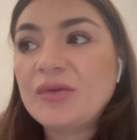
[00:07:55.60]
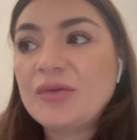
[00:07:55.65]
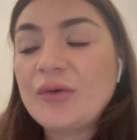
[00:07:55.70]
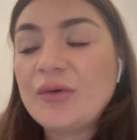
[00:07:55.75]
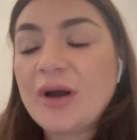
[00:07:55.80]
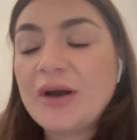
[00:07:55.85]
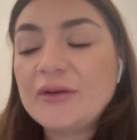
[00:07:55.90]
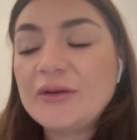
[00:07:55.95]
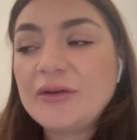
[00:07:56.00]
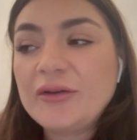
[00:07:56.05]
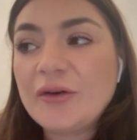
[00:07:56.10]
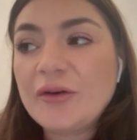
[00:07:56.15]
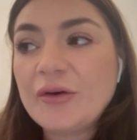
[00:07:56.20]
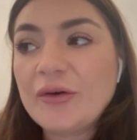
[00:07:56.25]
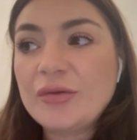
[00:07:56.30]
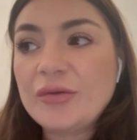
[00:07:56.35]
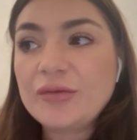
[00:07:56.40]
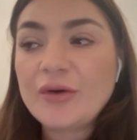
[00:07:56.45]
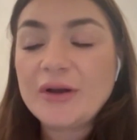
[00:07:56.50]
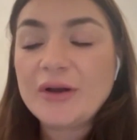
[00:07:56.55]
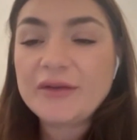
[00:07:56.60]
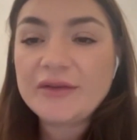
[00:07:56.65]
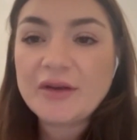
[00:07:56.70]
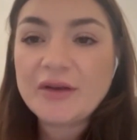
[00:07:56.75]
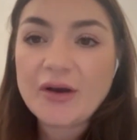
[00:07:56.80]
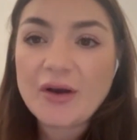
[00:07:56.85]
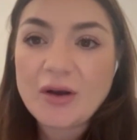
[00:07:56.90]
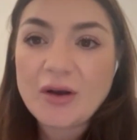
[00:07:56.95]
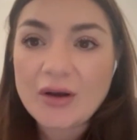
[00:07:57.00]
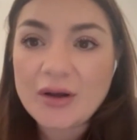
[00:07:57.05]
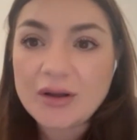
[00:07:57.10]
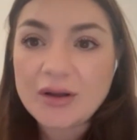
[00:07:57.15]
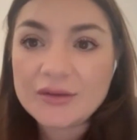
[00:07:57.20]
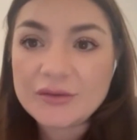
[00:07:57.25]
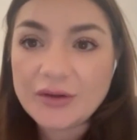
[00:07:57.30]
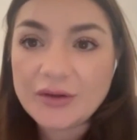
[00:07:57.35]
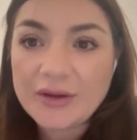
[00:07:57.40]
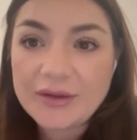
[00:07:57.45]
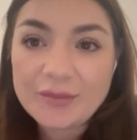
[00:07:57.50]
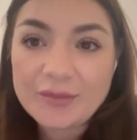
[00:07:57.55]
throughout
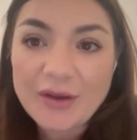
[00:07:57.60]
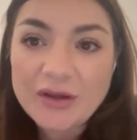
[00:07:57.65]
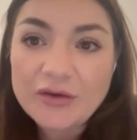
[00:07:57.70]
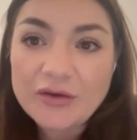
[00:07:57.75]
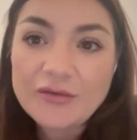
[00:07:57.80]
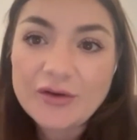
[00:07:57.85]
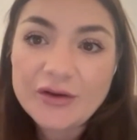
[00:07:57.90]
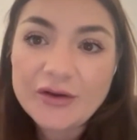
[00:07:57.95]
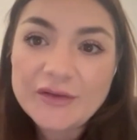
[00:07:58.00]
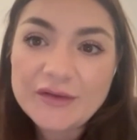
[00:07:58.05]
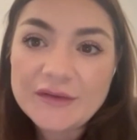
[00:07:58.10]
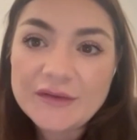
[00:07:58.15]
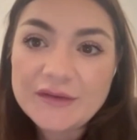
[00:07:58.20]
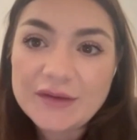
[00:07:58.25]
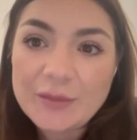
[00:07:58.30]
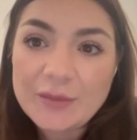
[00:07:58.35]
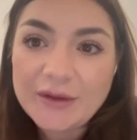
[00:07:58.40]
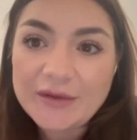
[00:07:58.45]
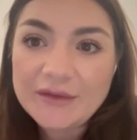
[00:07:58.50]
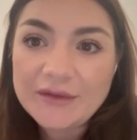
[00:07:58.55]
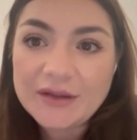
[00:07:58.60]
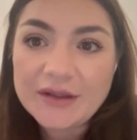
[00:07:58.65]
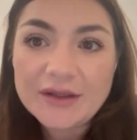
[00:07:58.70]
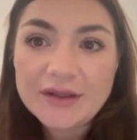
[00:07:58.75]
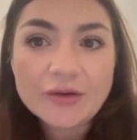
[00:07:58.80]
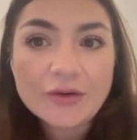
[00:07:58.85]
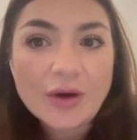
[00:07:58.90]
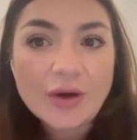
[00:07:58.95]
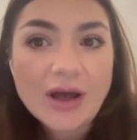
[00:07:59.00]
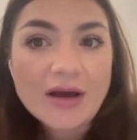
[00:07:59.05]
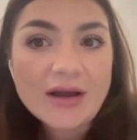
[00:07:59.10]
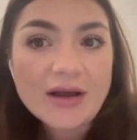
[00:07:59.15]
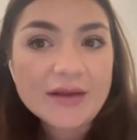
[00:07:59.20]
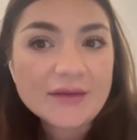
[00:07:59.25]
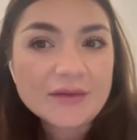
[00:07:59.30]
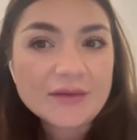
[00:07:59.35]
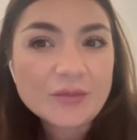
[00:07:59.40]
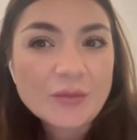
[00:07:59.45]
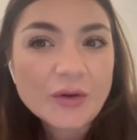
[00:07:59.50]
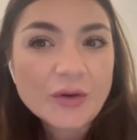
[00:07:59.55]
in my university, basically you have,
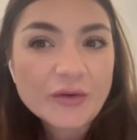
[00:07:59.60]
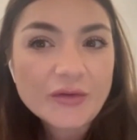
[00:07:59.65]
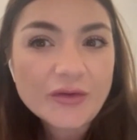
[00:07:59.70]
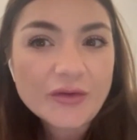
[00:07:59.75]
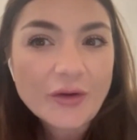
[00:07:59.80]
and most